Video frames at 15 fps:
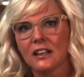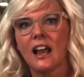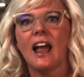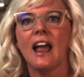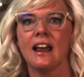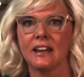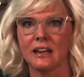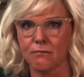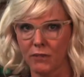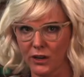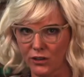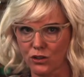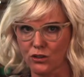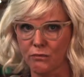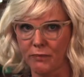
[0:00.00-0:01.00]
any
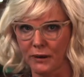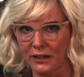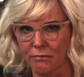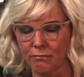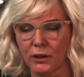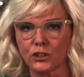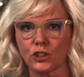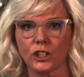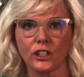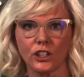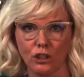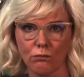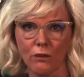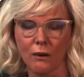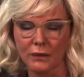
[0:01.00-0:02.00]
monetary budget
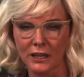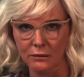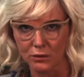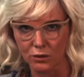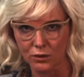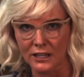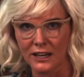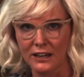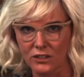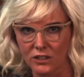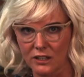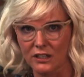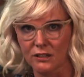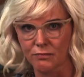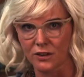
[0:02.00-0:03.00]
you might be able to attach to
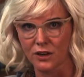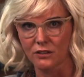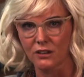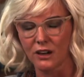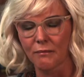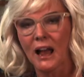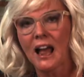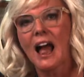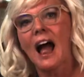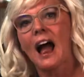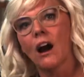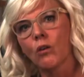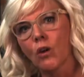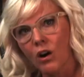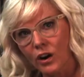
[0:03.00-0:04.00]
this program.
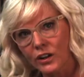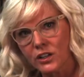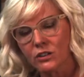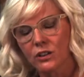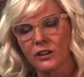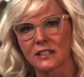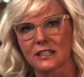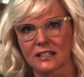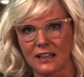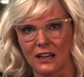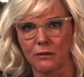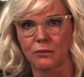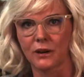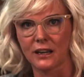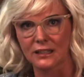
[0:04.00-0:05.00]
How are you going to
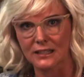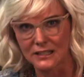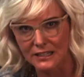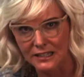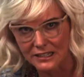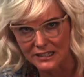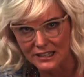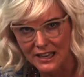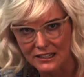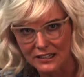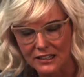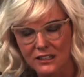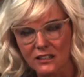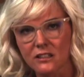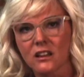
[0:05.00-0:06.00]
celebrate the
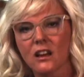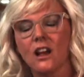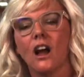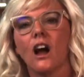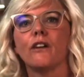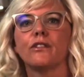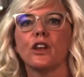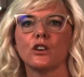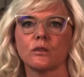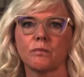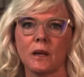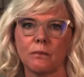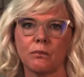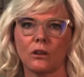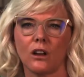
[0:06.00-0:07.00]
successes of those
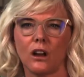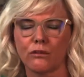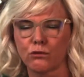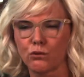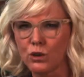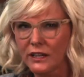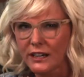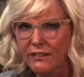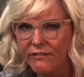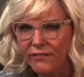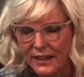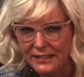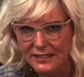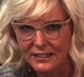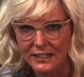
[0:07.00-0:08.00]
people that have really
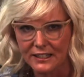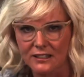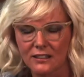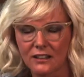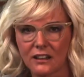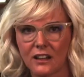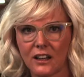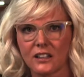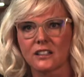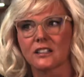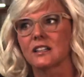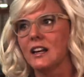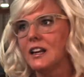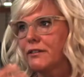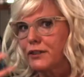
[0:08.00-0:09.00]
invested to
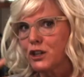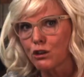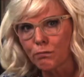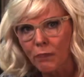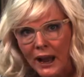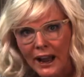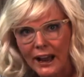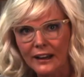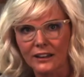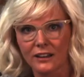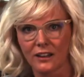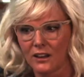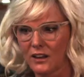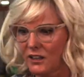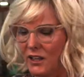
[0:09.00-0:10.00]
deliver you back,
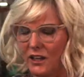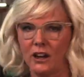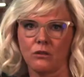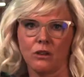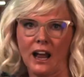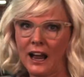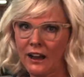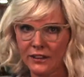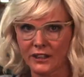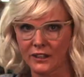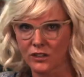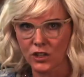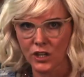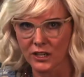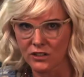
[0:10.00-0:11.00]
you know, how they're going to
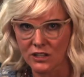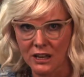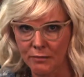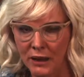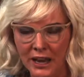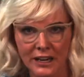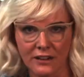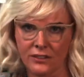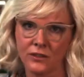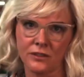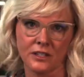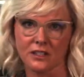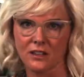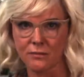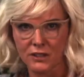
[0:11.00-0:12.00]
change their behavior in
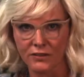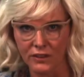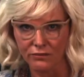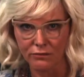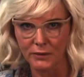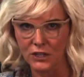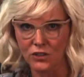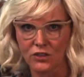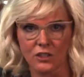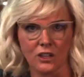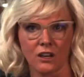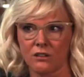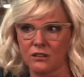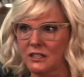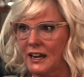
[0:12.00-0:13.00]
terms of information
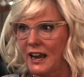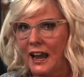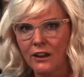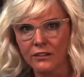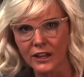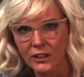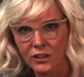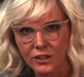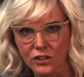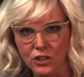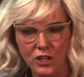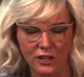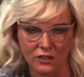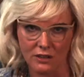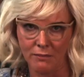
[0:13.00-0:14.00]
security, how they're going to
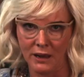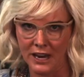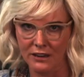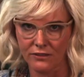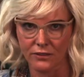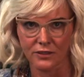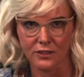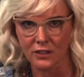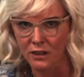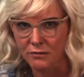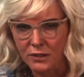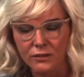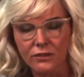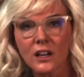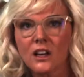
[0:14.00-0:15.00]
change their behavior in terms
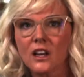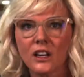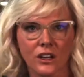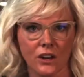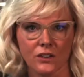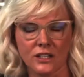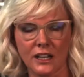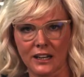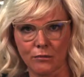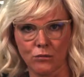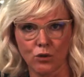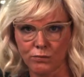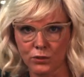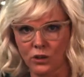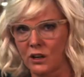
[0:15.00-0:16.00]
of, you know, selling more
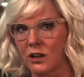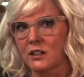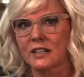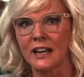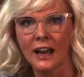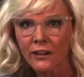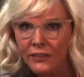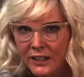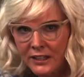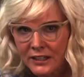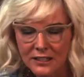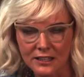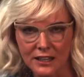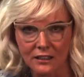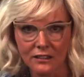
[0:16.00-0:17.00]
product, how they're going
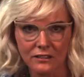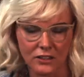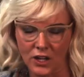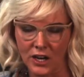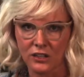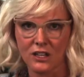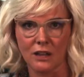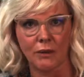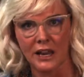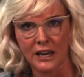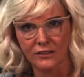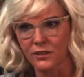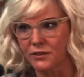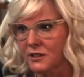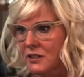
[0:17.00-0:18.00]
to change their
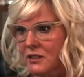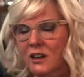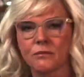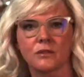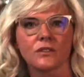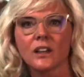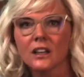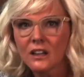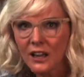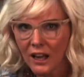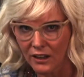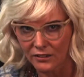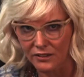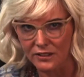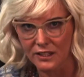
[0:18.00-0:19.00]
behavior in terms of
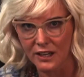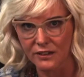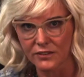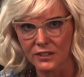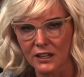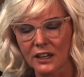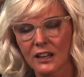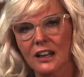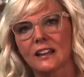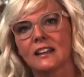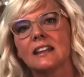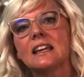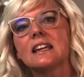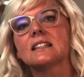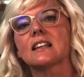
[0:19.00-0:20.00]
health and safety.
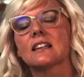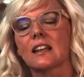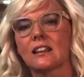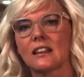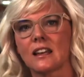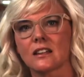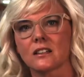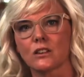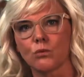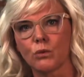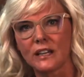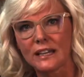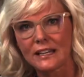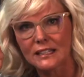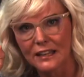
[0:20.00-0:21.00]
These are the things that we
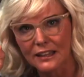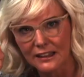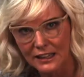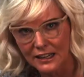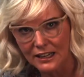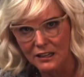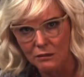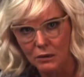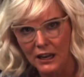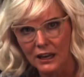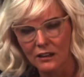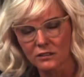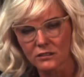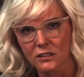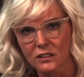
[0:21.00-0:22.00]
need to think
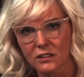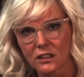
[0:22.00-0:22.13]
about